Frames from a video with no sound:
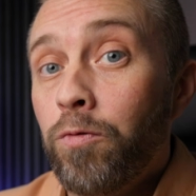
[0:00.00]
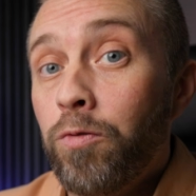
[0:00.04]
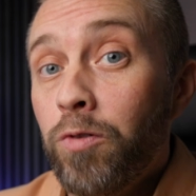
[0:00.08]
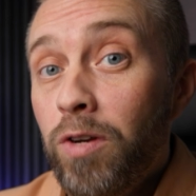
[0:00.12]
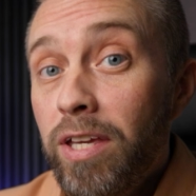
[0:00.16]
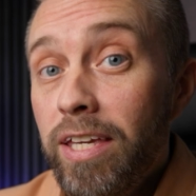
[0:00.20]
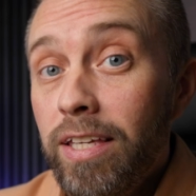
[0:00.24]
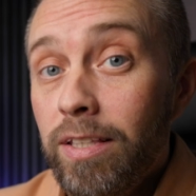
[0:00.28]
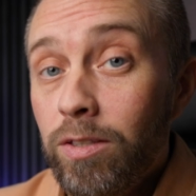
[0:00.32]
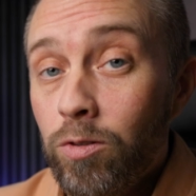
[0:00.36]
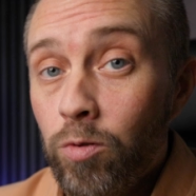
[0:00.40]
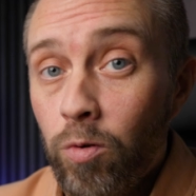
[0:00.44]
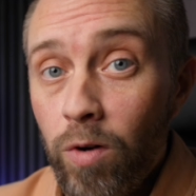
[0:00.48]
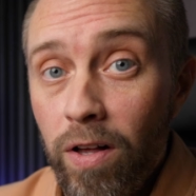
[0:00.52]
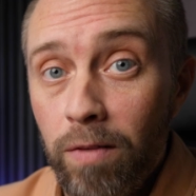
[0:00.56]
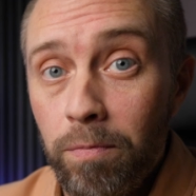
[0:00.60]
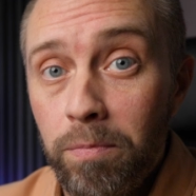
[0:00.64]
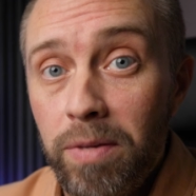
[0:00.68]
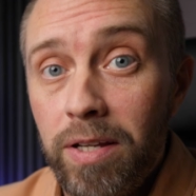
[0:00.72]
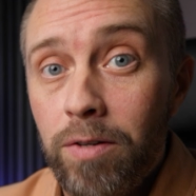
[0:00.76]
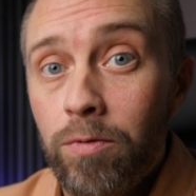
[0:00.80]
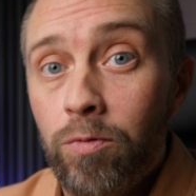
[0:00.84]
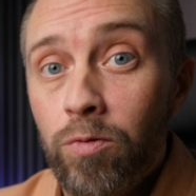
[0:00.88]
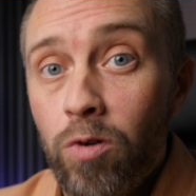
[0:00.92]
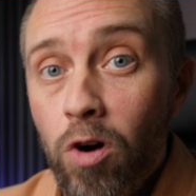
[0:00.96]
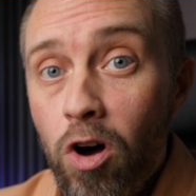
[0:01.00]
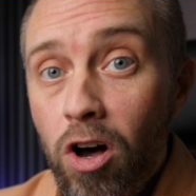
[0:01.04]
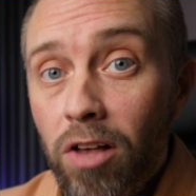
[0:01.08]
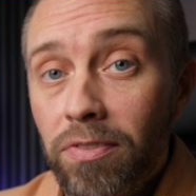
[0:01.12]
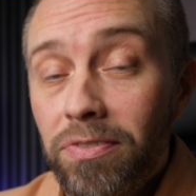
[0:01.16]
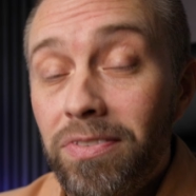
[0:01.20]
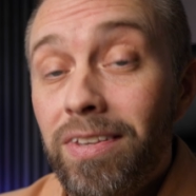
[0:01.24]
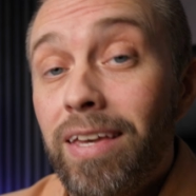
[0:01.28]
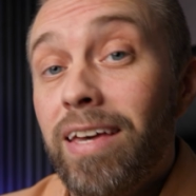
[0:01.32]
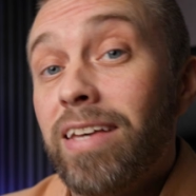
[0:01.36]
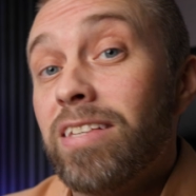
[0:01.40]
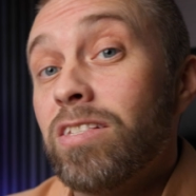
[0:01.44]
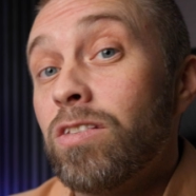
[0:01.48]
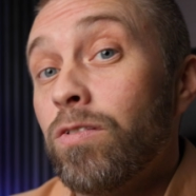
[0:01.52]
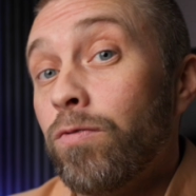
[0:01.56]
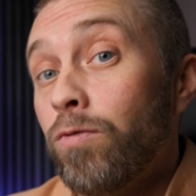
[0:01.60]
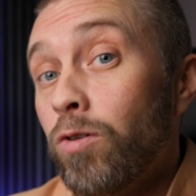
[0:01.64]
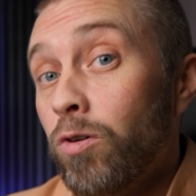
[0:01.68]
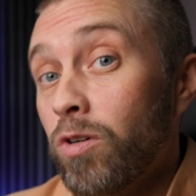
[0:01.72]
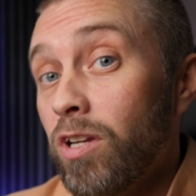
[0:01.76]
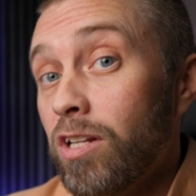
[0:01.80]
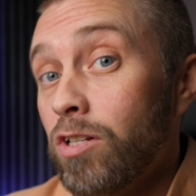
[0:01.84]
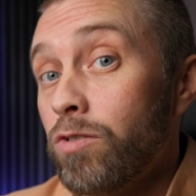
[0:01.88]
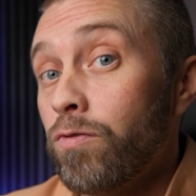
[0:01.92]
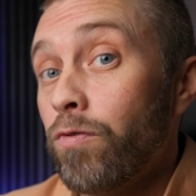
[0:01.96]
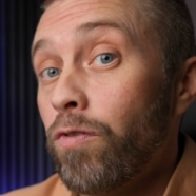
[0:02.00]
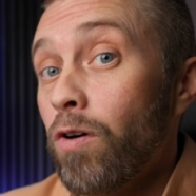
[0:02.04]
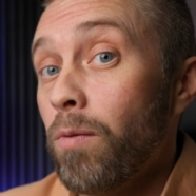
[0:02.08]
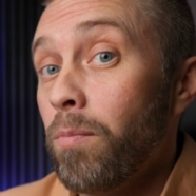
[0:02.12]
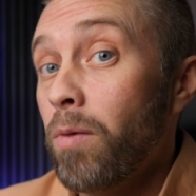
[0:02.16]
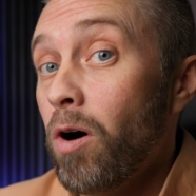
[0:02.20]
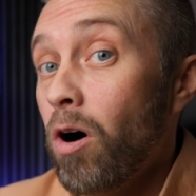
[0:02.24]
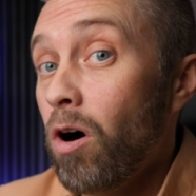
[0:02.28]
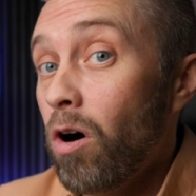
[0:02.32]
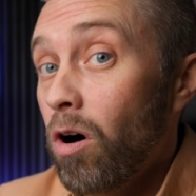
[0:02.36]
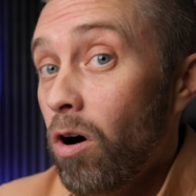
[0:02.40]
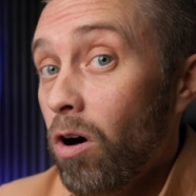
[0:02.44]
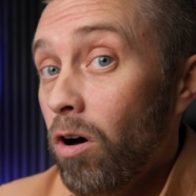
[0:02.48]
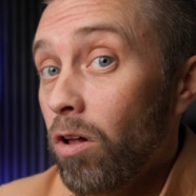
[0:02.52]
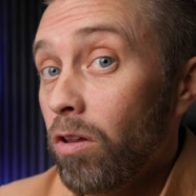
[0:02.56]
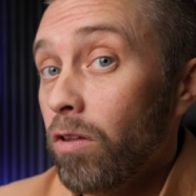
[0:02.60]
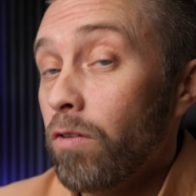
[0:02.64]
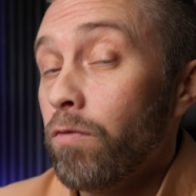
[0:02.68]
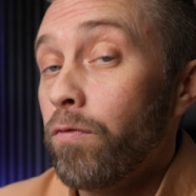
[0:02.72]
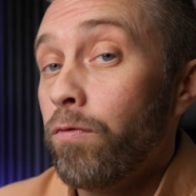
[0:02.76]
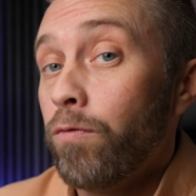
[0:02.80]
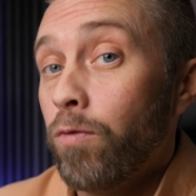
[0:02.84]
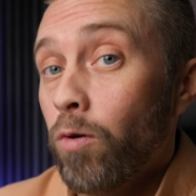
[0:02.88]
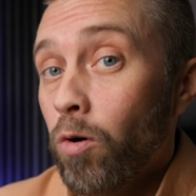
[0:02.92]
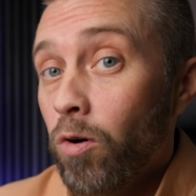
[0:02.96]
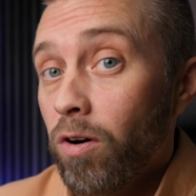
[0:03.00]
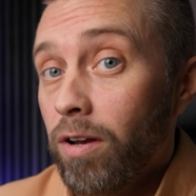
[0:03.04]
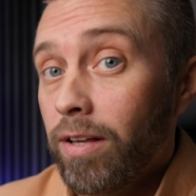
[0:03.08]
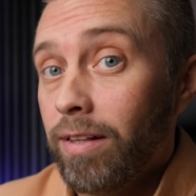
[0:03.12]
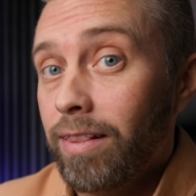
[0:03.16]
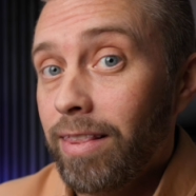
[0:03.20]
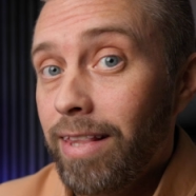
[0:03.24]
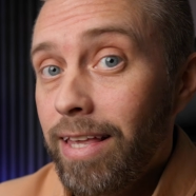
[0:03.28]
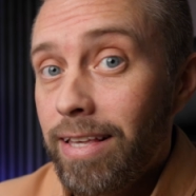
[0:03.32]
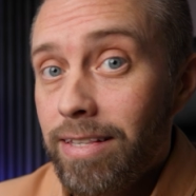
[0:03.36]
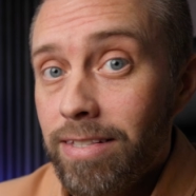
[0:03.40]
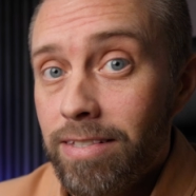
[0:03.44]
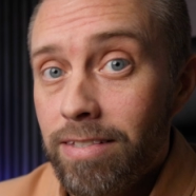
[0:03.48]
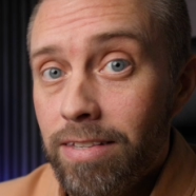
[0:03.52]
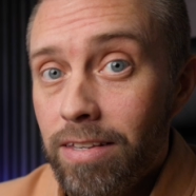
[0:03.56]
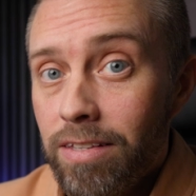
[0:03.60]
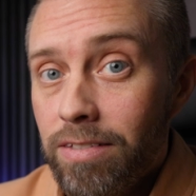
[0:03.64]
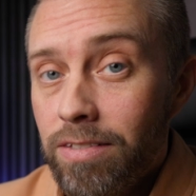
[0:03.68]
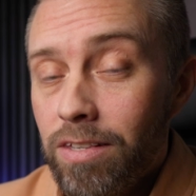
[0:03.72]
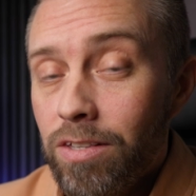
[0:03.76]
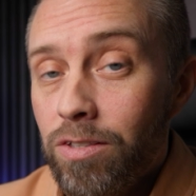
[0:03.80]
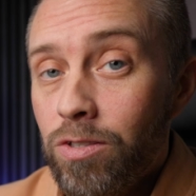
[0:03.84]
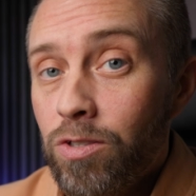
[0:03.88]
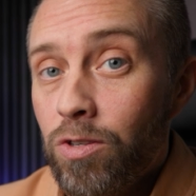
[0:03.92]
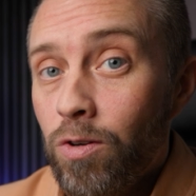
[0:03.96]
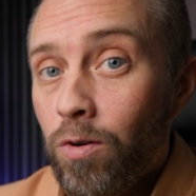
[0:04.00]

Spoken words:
free 12-bit raw test footage from all 4 lenses.